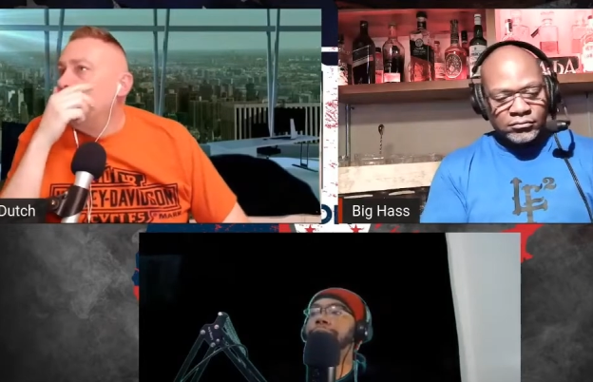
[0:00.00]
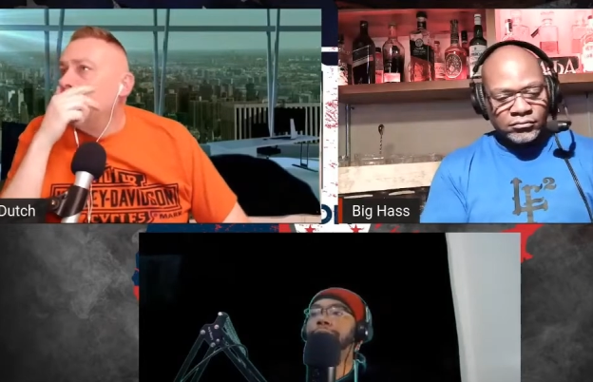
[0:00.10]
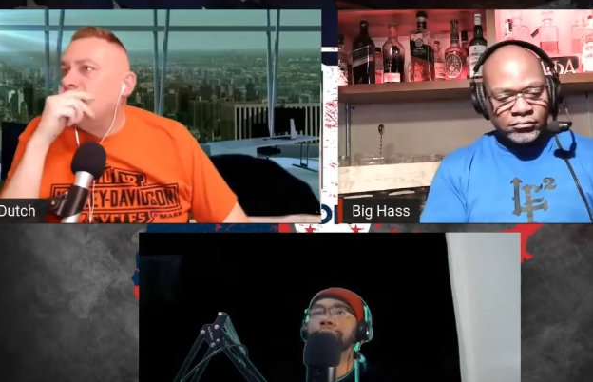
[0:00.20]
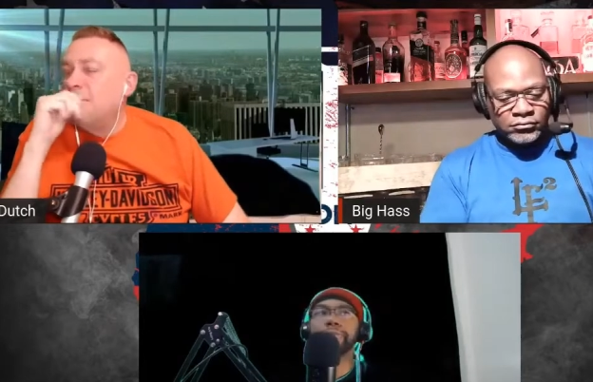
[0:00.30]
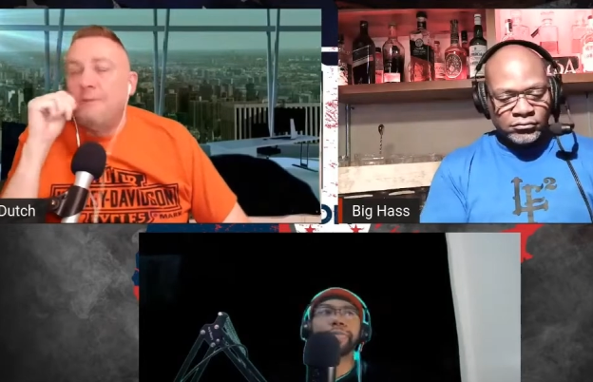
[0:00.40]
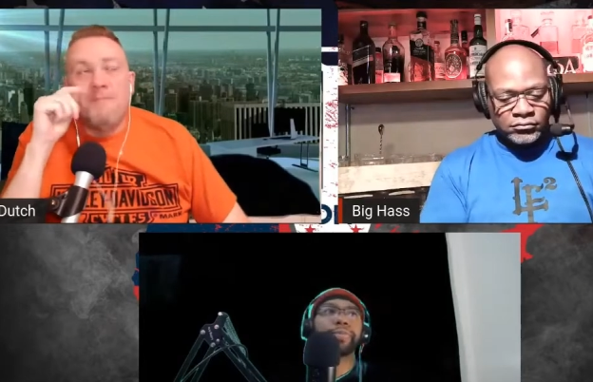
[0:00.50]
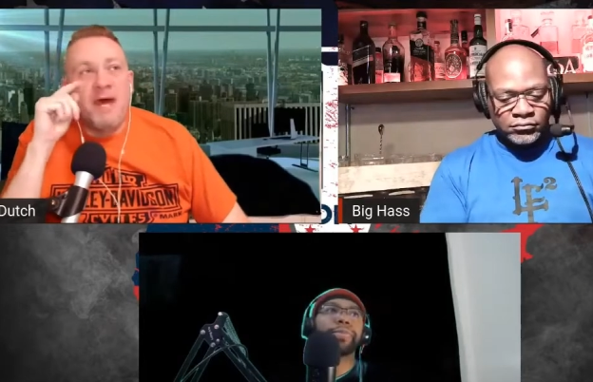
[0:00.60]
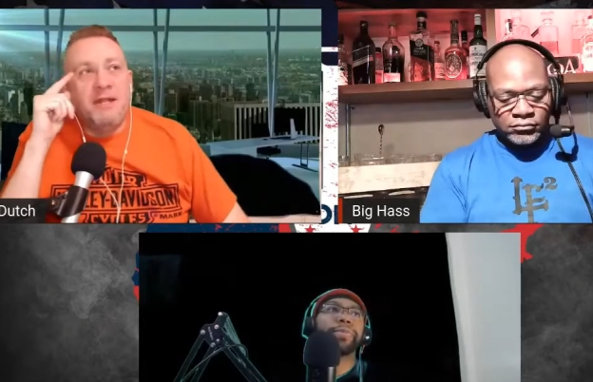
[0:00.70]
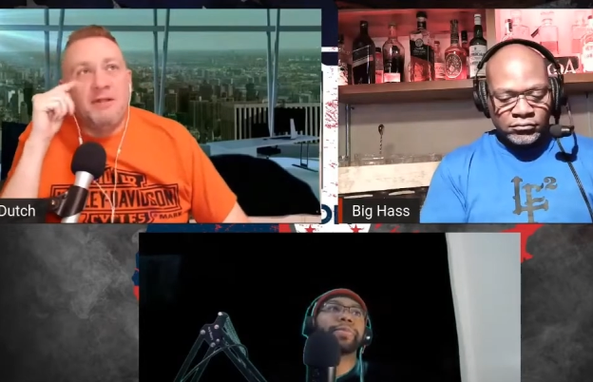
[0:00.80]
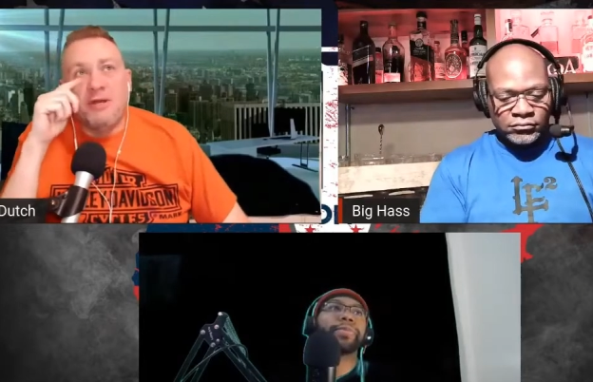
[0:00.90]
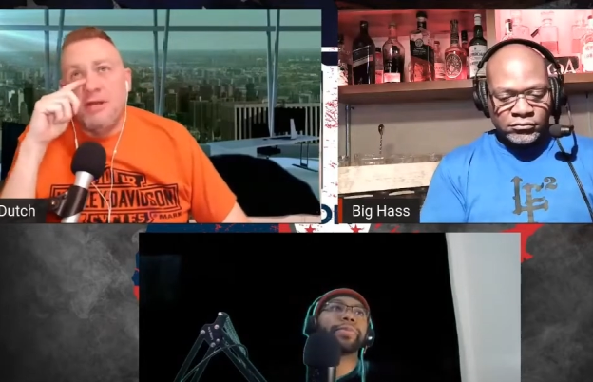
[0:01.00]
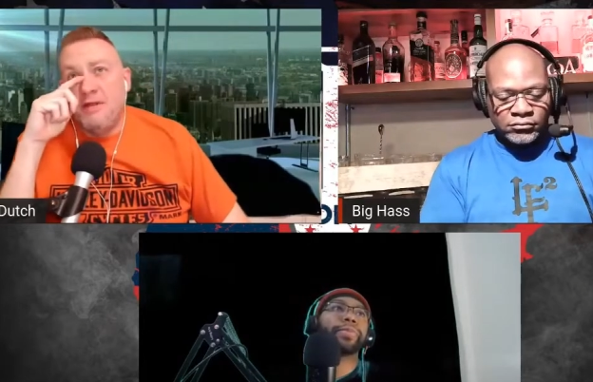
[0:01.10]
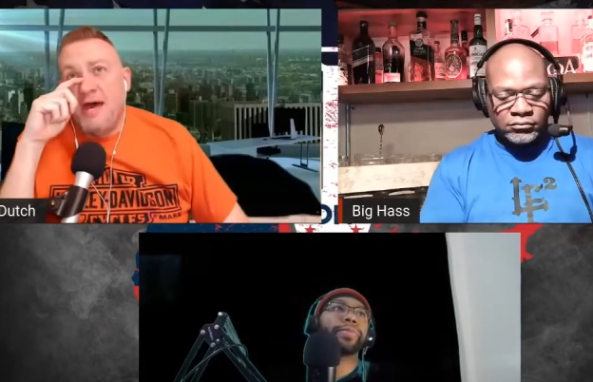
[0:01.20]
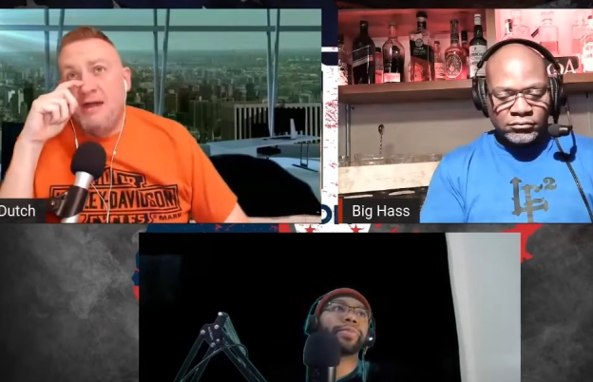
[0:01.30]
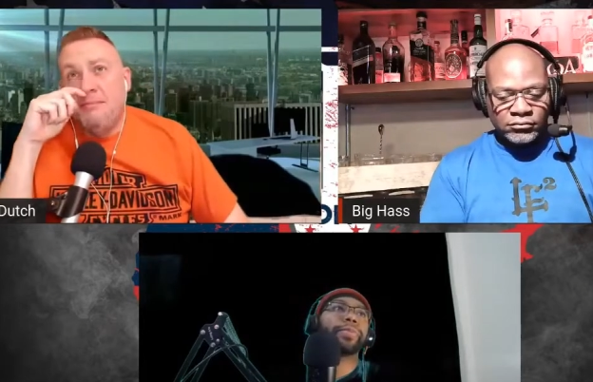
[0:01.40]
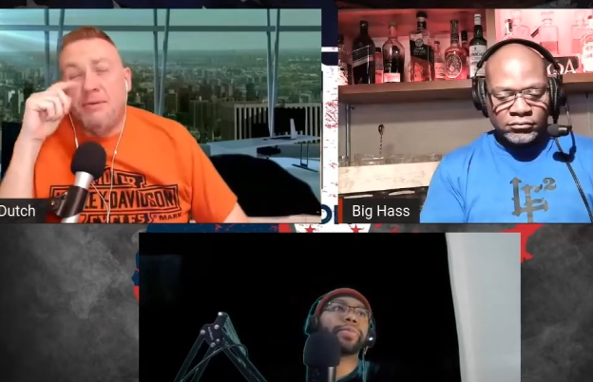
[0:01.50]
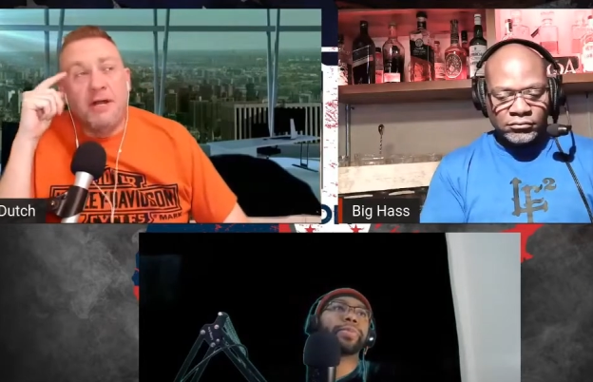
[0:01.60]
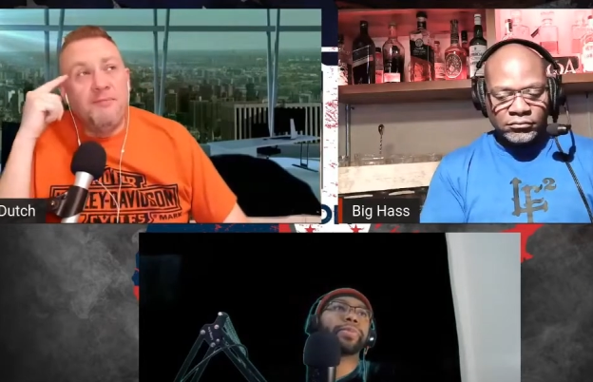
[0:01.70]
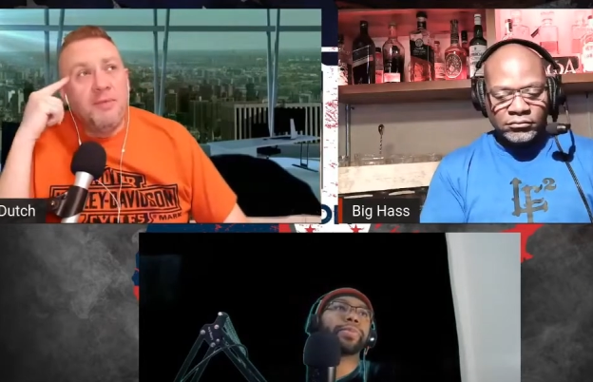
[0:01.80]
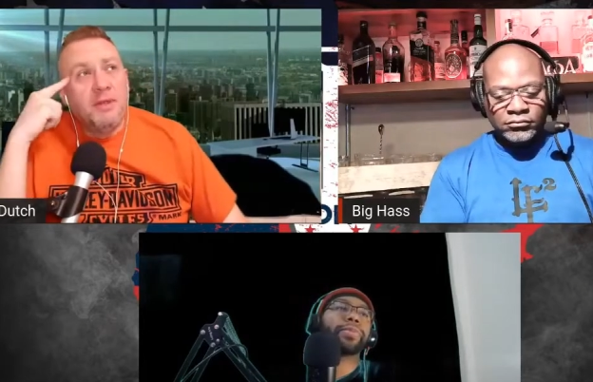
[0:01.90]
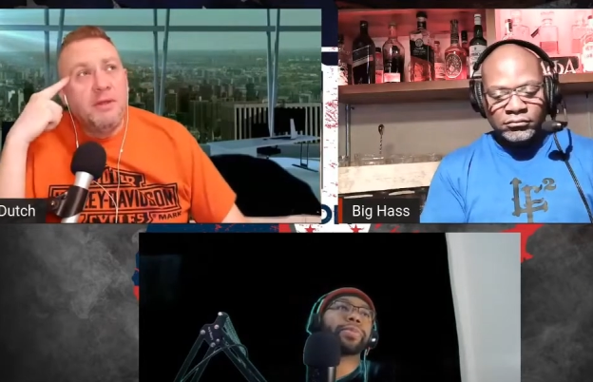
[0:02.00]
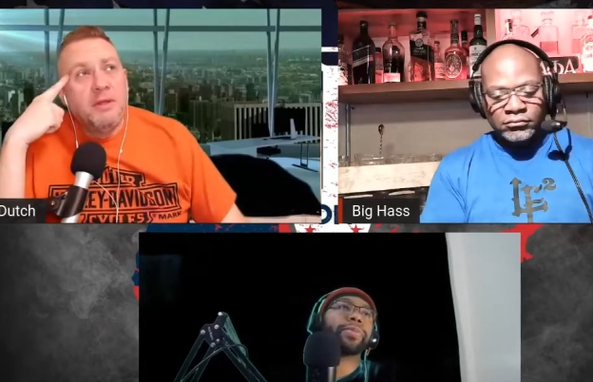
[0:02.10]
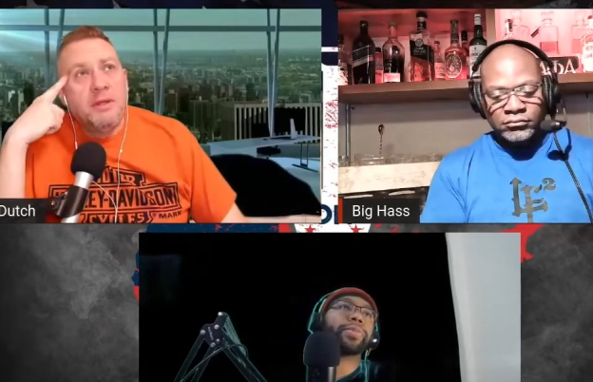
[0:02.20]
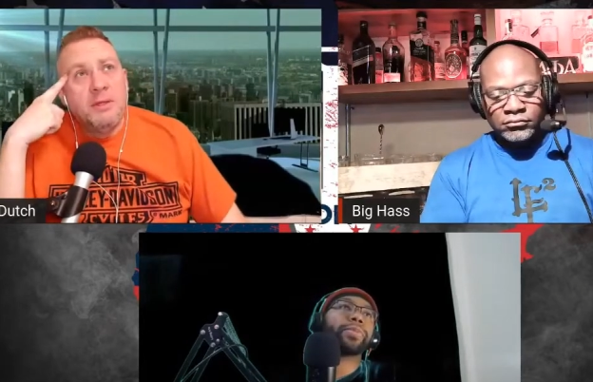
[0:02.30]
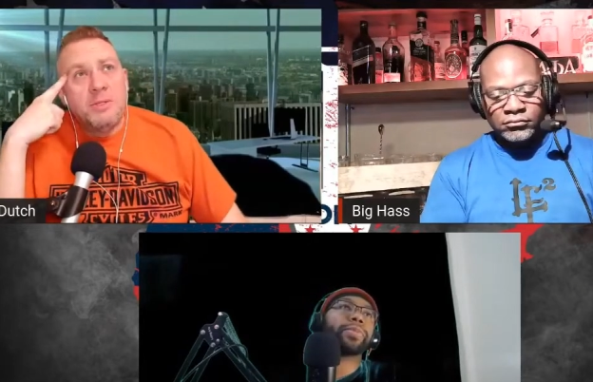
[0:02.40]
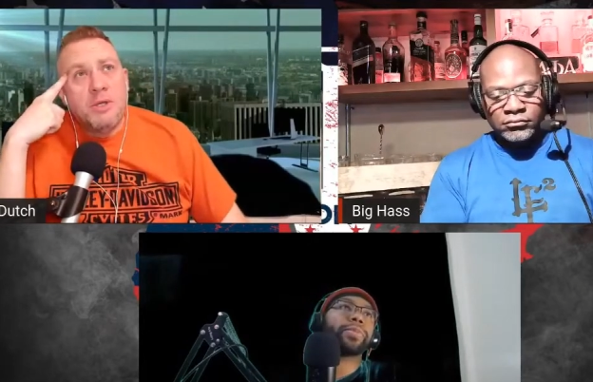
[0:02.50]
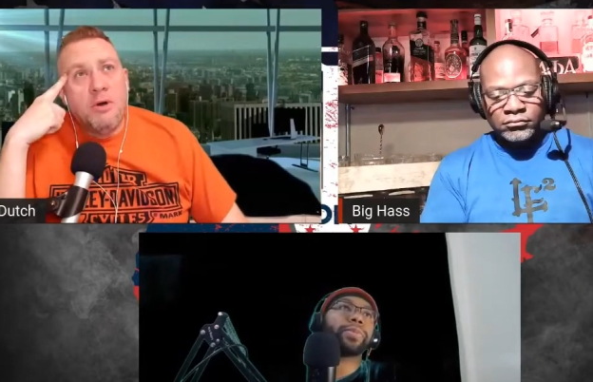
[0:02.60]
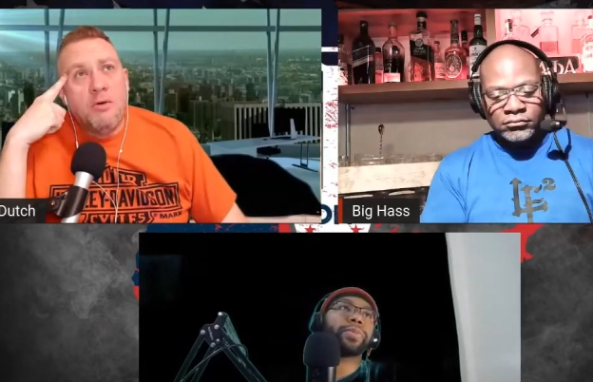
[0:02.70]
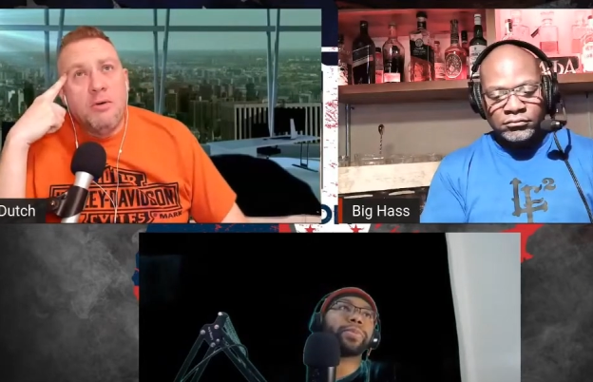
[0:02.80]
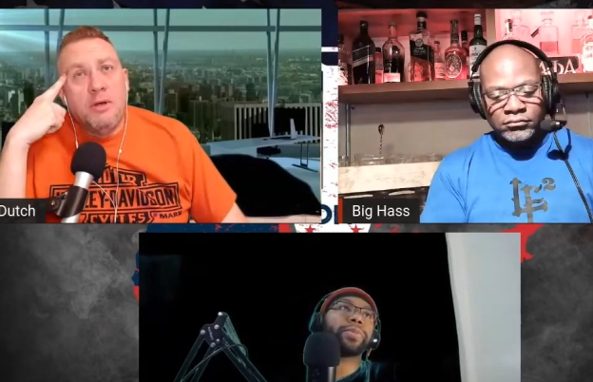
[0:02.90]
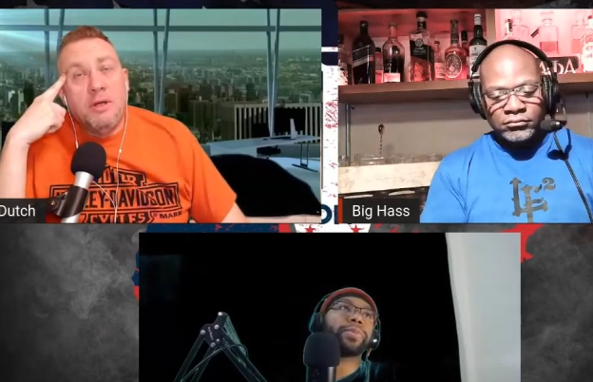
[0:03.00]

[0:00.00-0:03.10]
Speaker 1: maybe I didn't look into that, but so